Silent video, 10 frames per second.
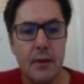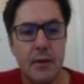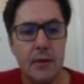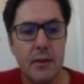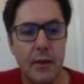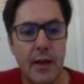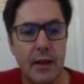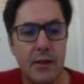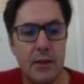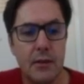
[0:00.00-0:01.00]
So
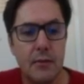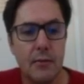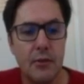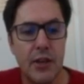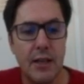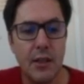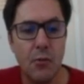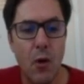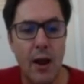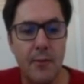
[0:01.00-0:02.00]
that's Jason
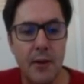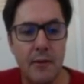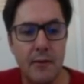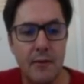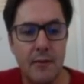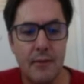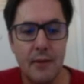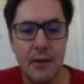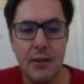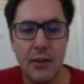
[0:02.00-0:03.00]
Wyman
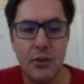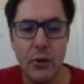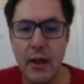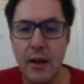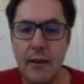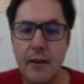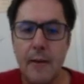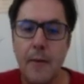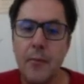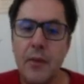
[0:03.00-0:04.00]
as a toddler.
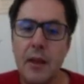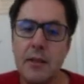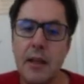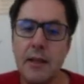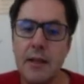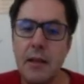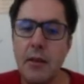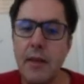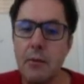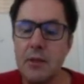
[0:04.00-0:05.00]
So you can see that
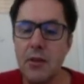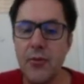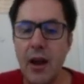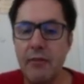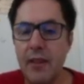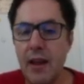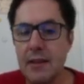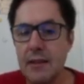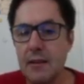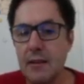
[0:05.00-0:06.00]
that was the
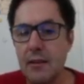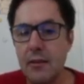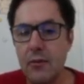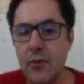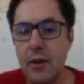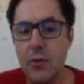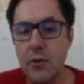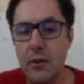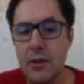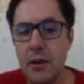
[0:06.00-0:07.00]
5,000th record
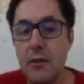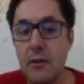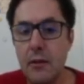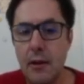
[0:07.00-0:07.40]
or so.